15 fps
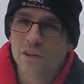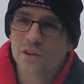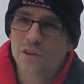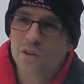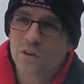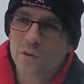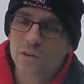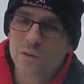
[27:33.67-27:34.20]

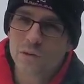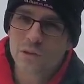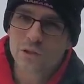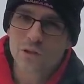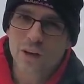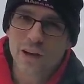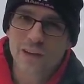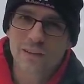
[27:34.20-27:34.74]
you're going to
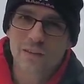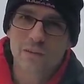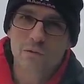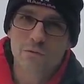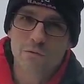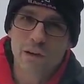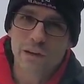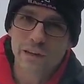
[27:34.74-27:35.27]
attract the
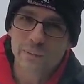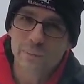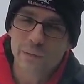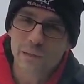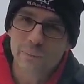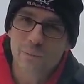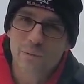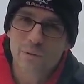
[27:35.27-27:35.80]
right
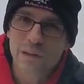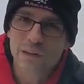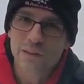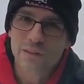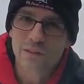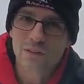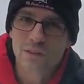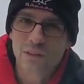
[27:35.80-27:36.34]
people
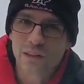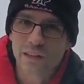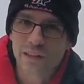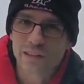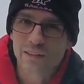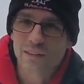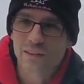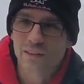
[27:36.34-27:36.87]
into your
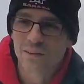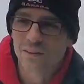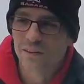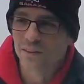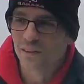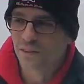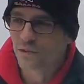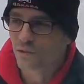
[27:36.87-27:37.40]
land that aren't going